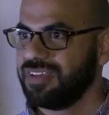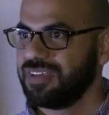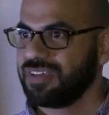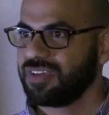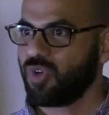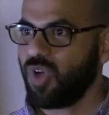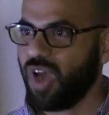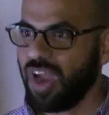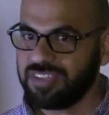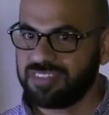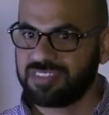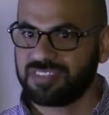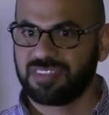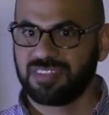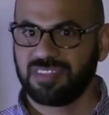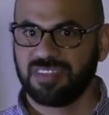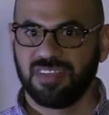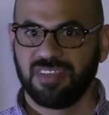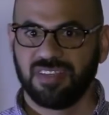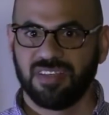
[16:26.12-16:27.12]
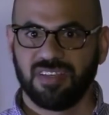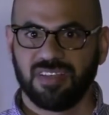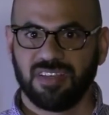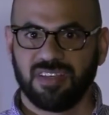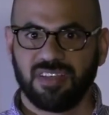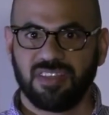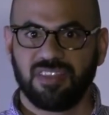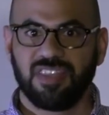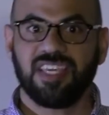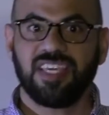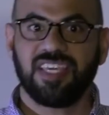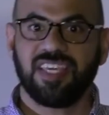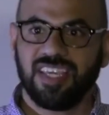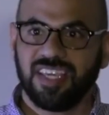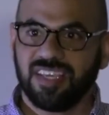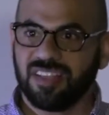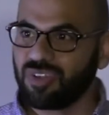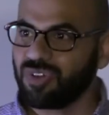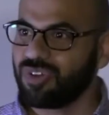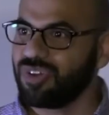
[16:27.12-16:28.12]
Christ, the
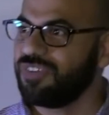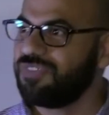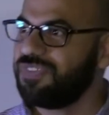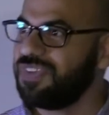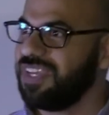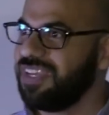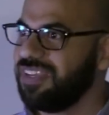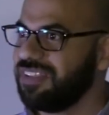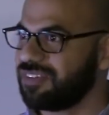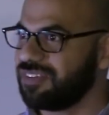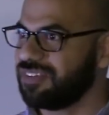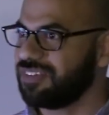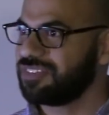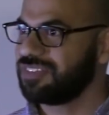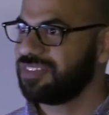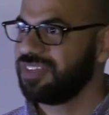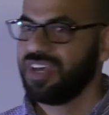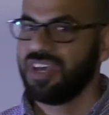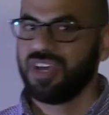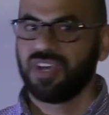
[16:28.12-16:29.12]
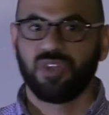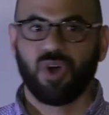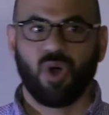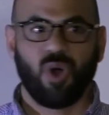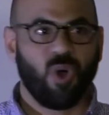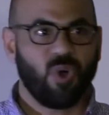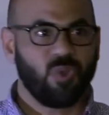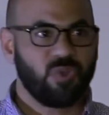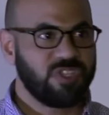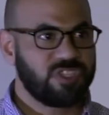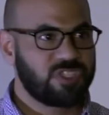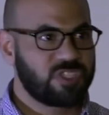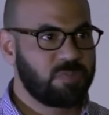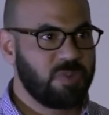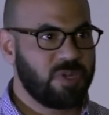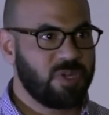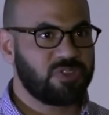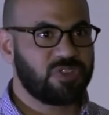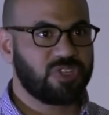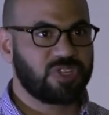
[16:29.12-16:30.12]
healer of healers, the Holy
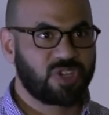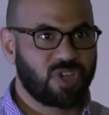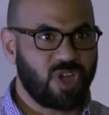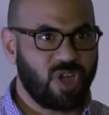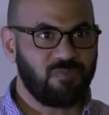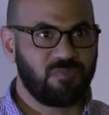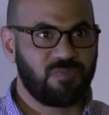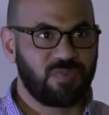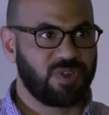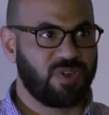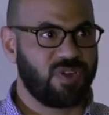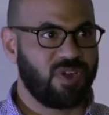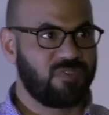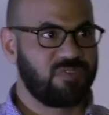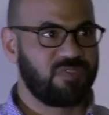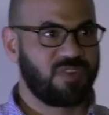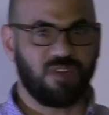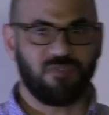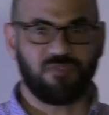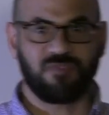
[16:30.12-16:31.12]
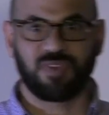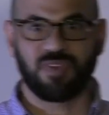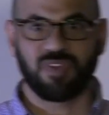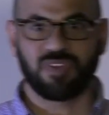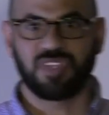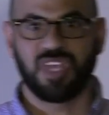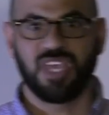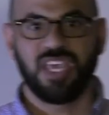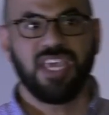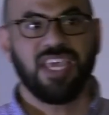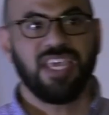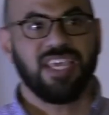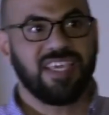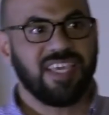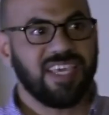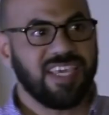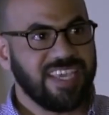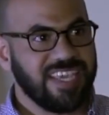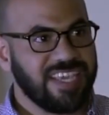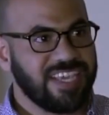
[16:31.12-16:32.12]
Spirit, the comforter of comforters,
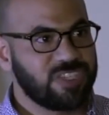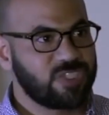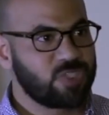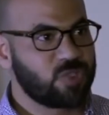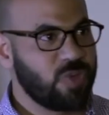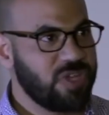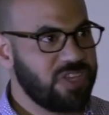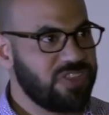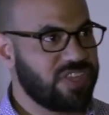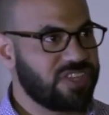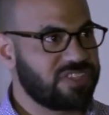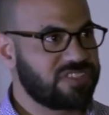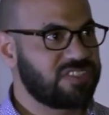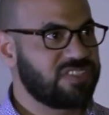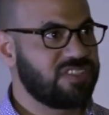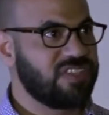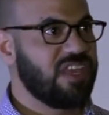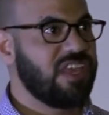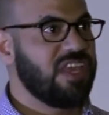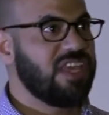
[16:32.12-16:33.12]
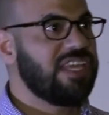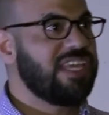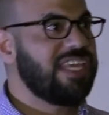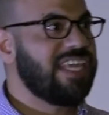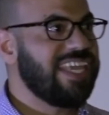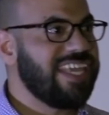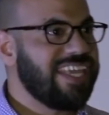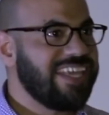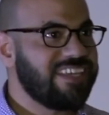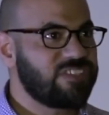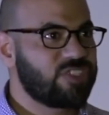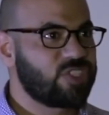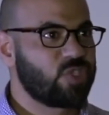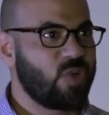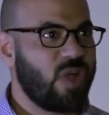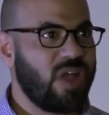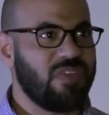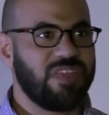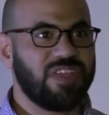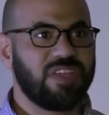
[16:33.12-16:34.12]
he is with us. He is
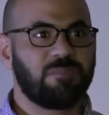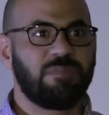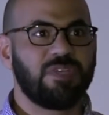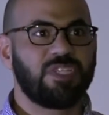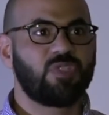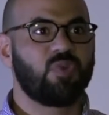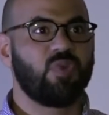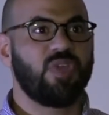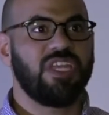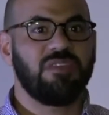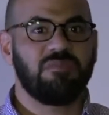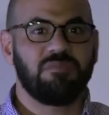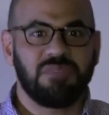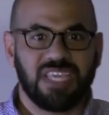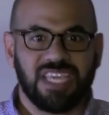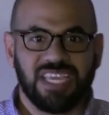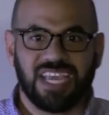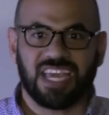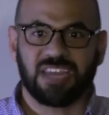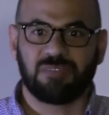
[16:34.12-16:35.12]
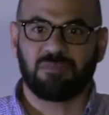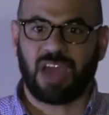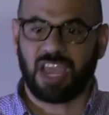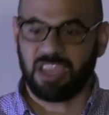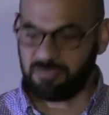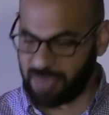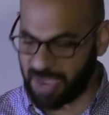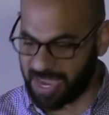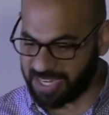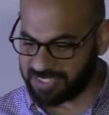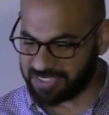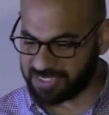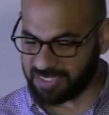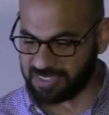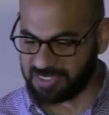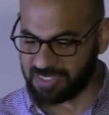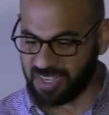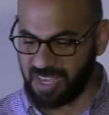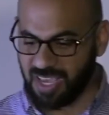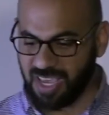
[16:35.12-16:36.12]
dwelling between me and my
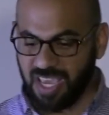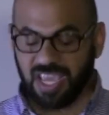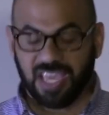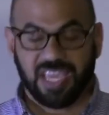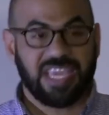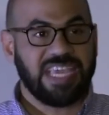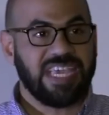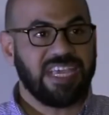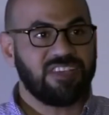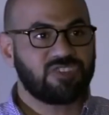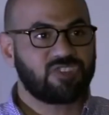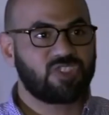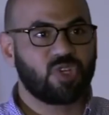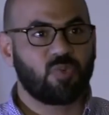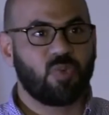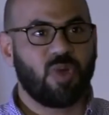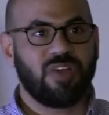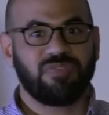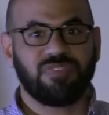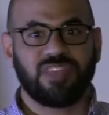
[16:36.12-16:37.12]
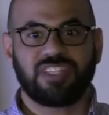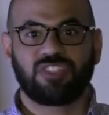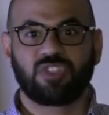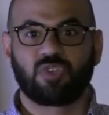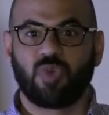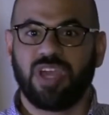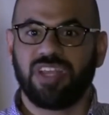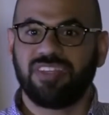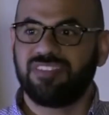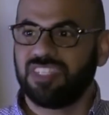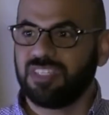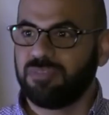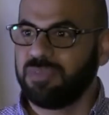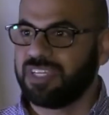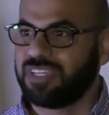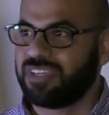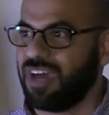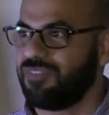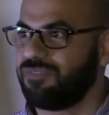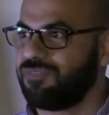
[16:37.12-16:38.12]
patient. He is the one that's granting me
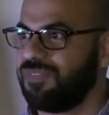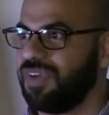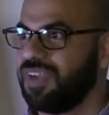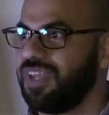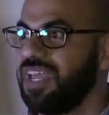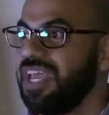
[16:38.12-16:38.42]
comfort.